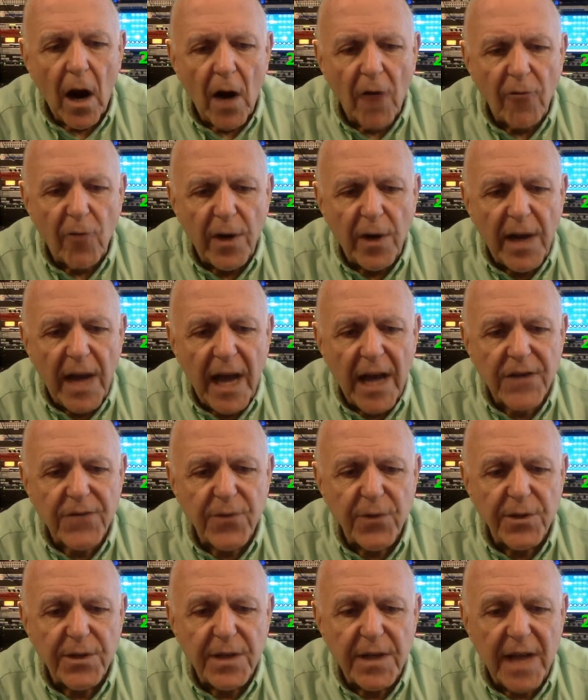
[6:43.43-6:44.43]
Our
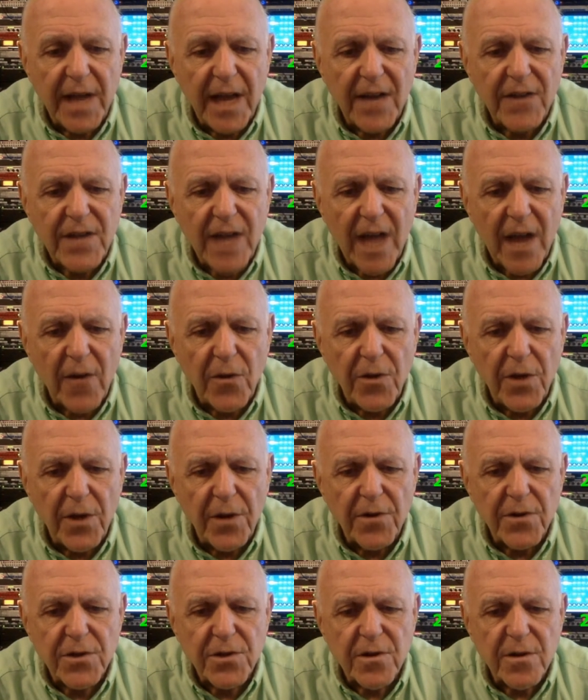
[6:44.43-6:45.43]
forecast for today, scattered
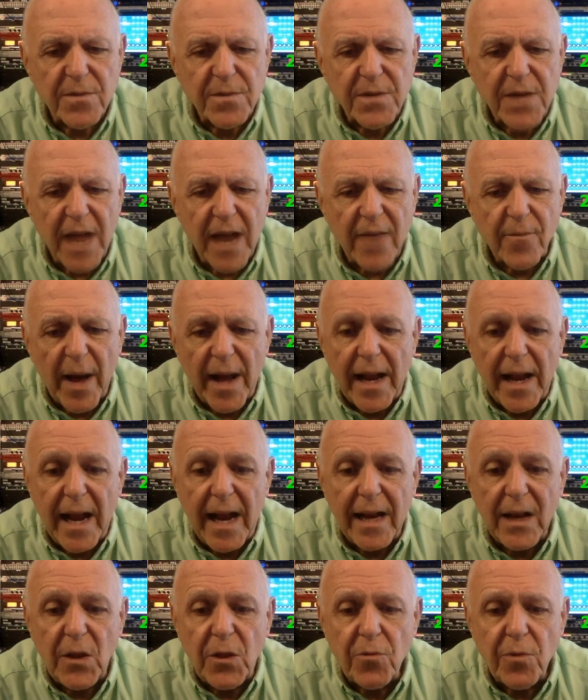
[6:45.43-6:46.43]
thunderstorms, high about
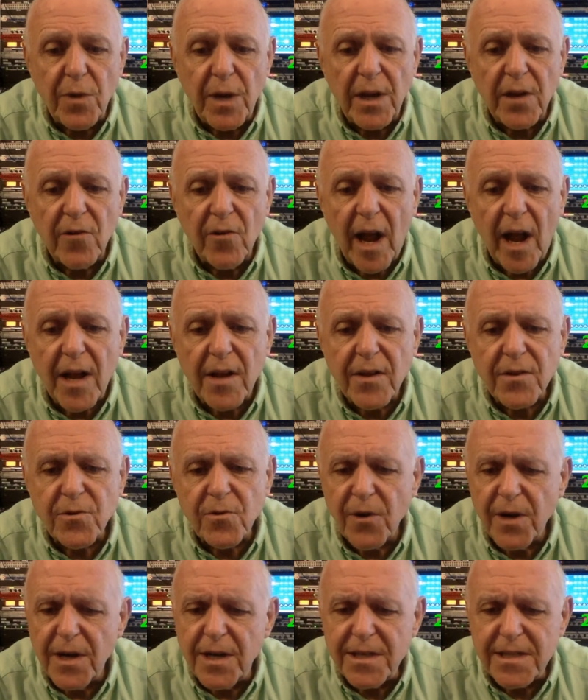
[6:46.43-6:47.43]
83
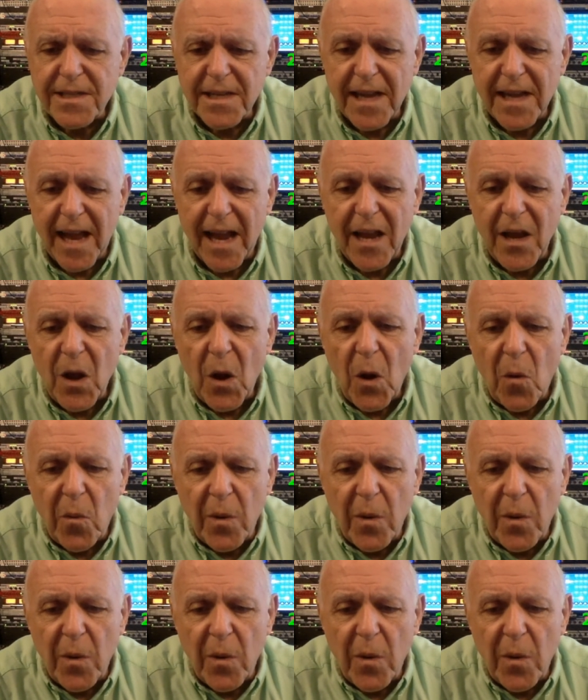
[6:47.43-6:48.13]
degrees today.